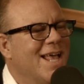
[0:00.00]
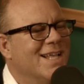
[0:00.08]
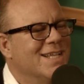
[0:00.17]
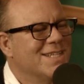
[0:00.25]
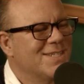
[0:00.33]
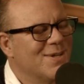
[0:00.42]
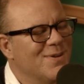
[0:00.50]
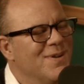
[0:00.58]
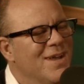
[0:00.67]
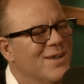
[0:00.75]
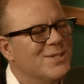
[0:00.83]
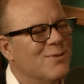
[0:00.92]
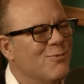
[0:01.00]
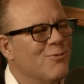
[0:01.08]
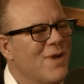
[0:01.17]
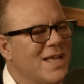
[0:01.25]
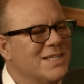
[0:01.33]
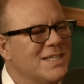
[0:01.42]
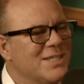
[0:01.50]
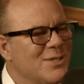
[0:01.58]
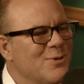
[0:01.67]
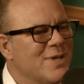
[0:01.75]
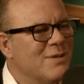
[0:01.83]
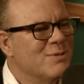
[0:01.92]
So for Ron to
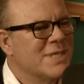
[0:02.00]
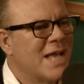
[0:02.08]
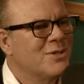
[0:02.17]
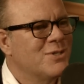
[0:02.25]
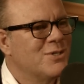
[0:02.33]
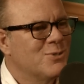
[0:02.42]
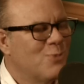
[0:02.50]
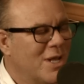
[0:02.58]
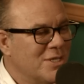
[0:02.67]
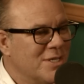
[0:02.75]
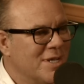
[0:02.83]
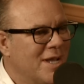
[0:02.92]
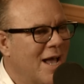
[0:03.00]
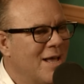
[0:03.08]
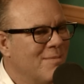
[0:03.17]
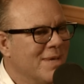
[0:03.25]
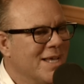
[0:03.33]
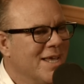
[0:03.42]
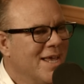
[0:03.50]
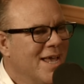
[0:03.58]
do it, it was actually just watching a comic